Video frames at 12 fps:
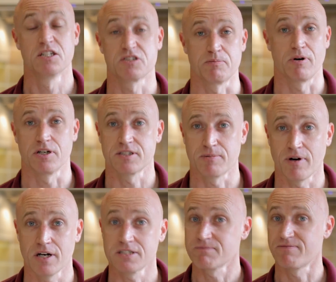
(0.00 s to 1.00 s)
Surprise,
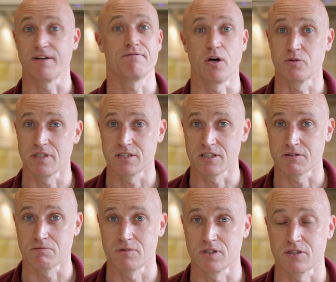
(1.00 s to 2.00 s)
surprise, they voted to,
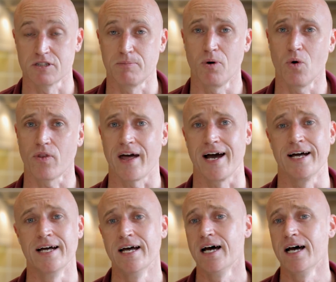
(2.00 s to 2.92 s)
to support that.